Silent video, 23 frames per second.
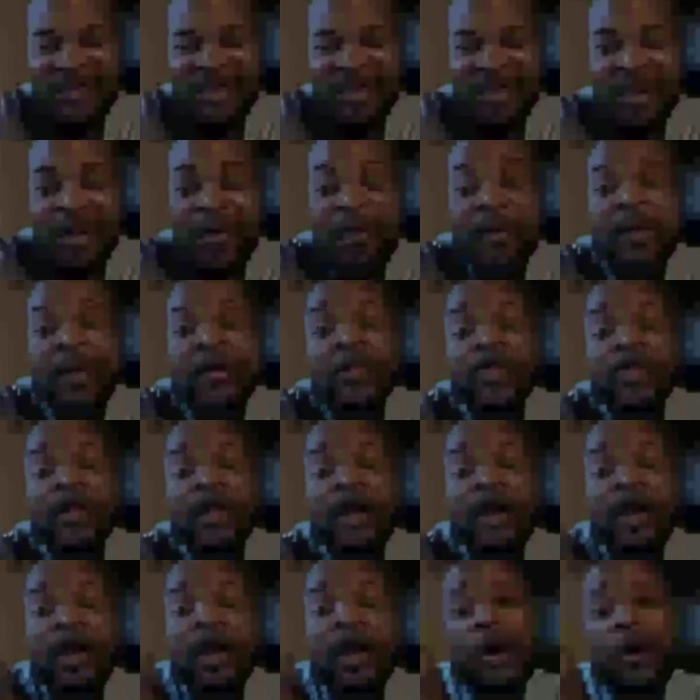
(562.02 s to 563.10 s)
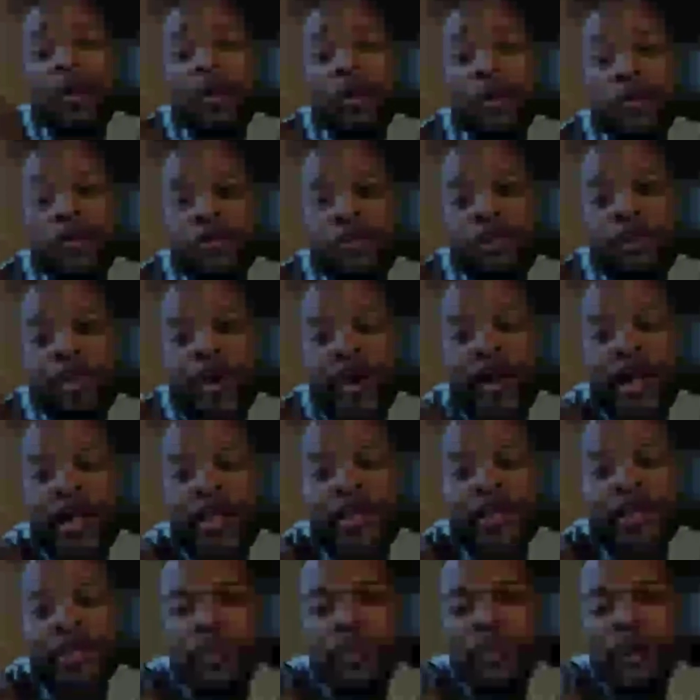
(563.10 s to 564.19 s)
Uh, I want to remind
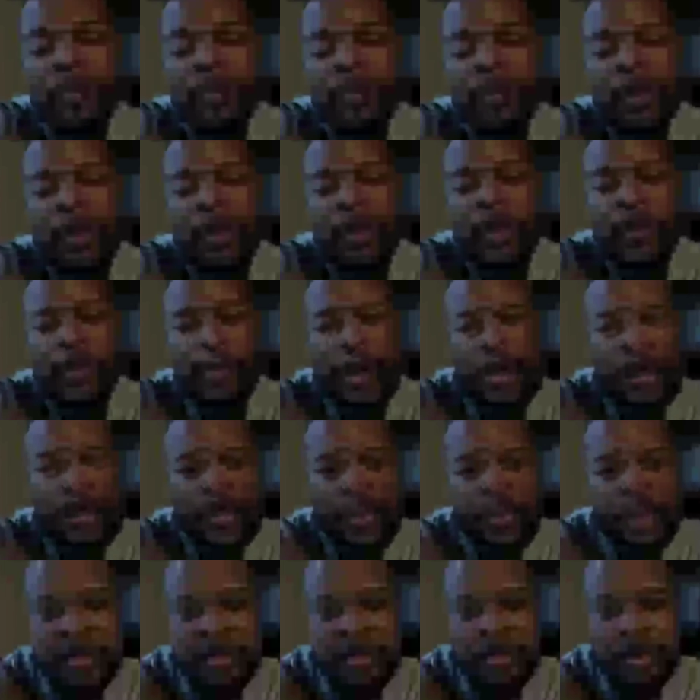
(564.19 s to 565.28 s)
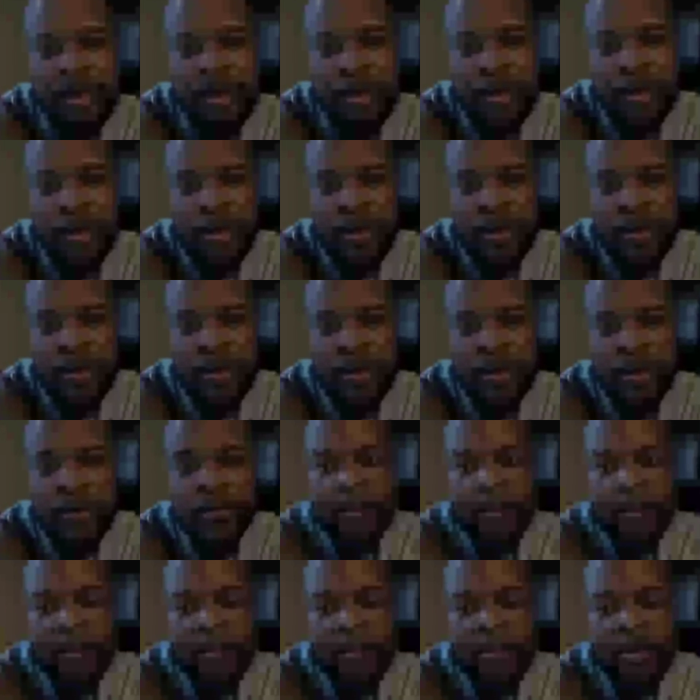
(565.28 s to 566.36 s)
you while I'm thinking about it, this morning
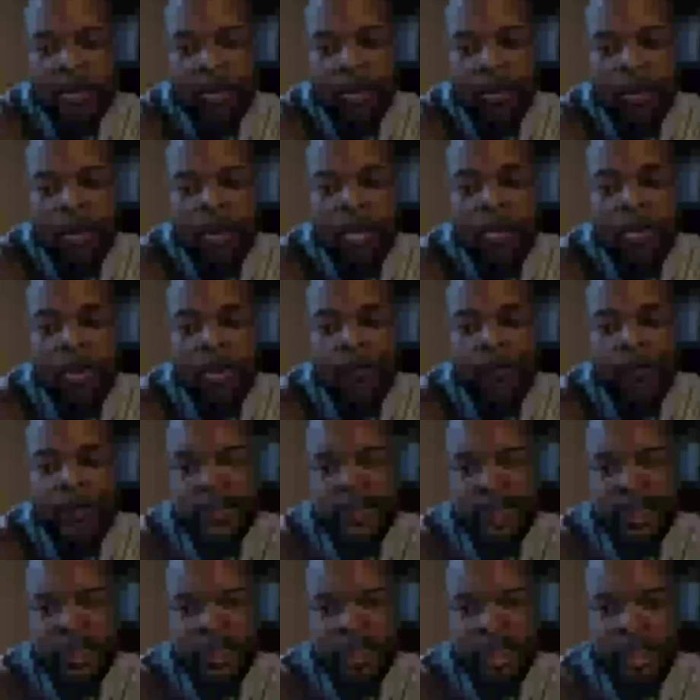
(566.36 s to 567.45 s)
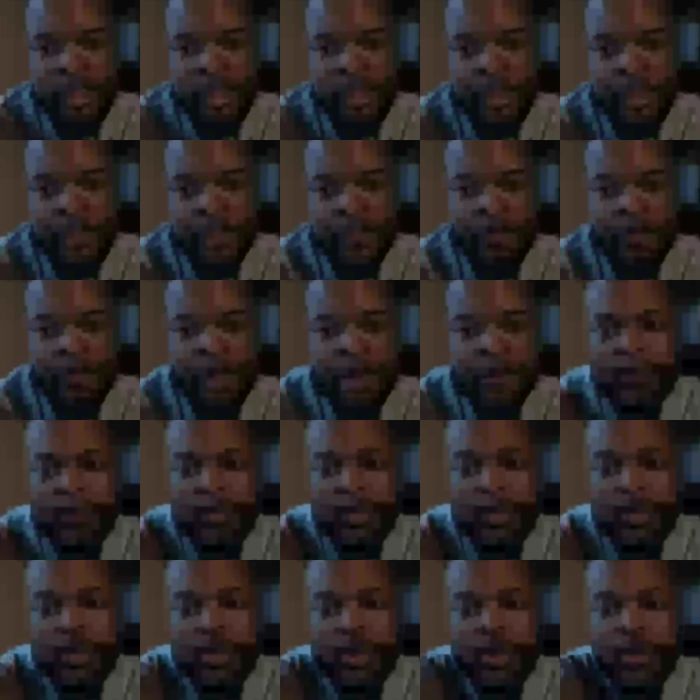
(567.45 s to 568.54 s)
um, it's the prayer breakfast at St. Joseph
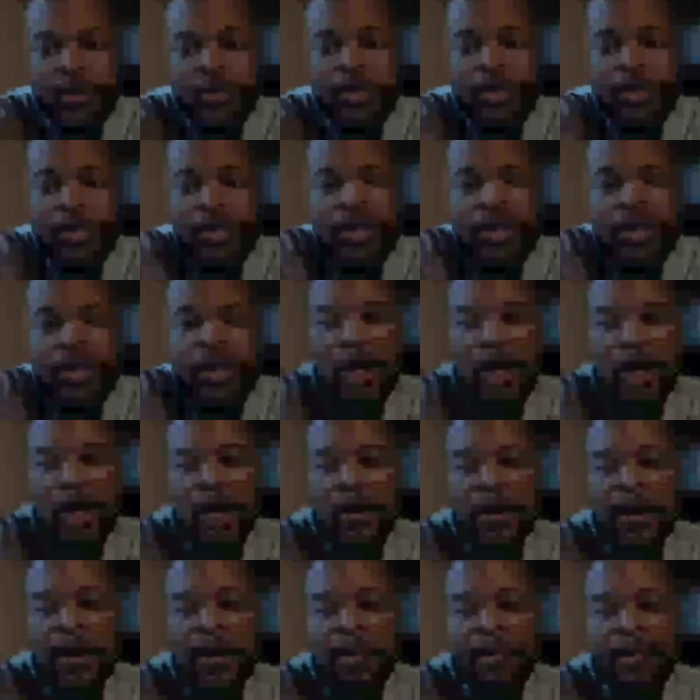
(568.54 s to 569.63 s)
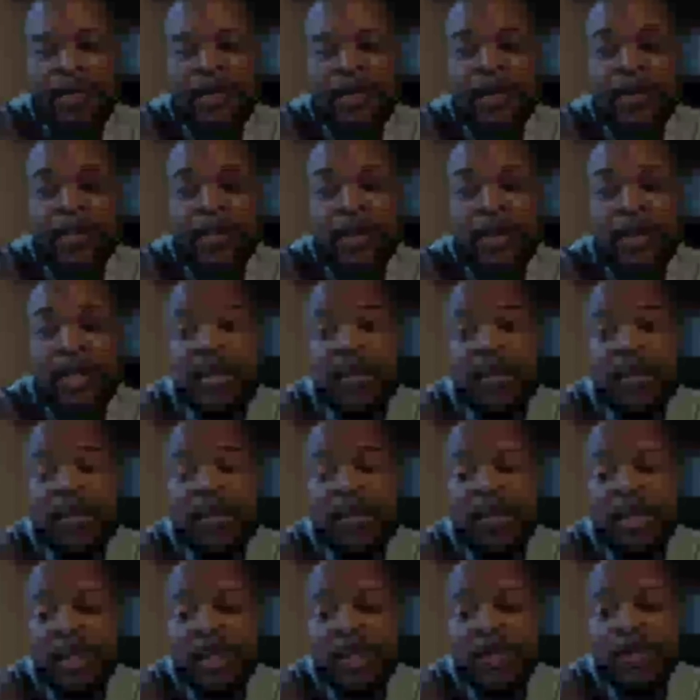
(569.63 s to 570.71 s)
Baptist Church. Um, and Tomika was
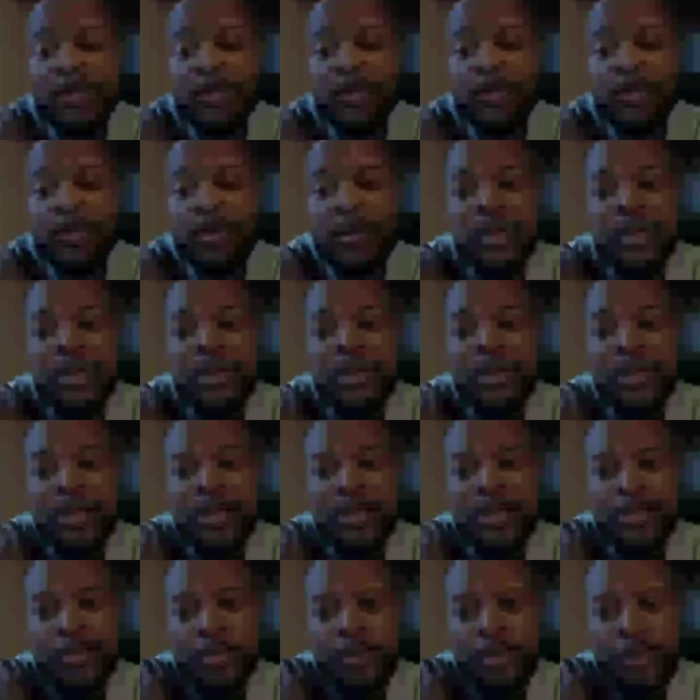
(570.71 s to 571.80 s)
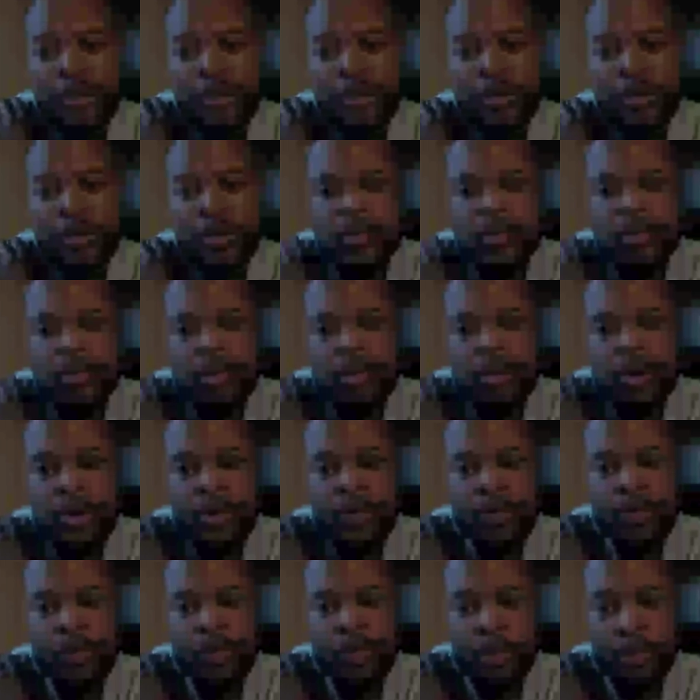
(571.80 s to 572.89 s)
scheduled to be the guest speaker this morning
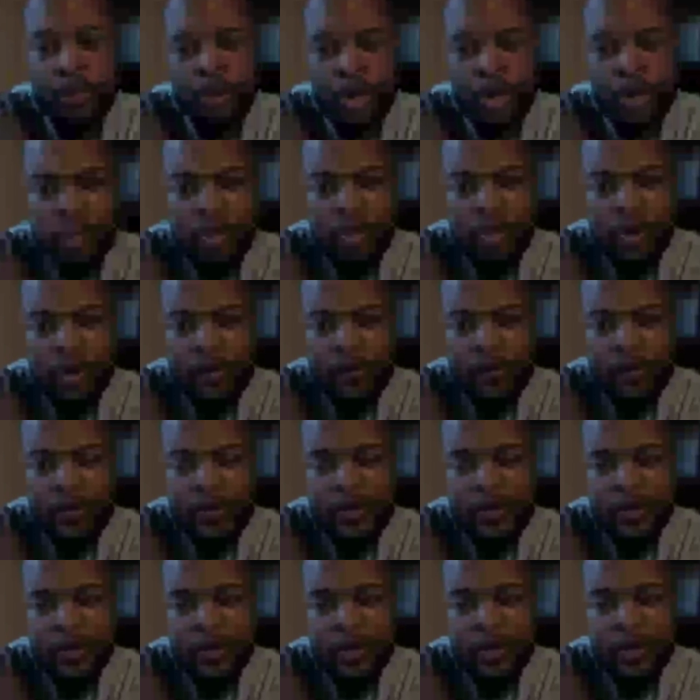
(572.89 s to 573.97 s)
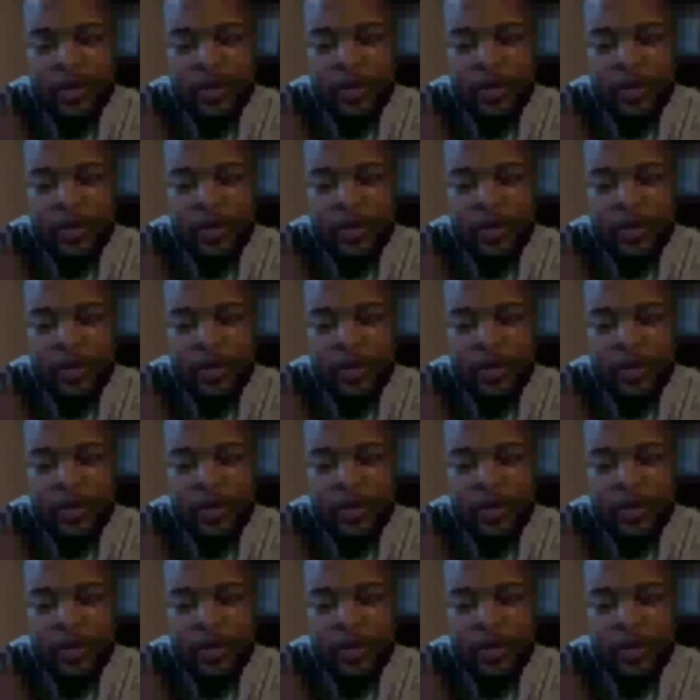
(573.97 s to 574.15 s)
for the prayer breakfast, but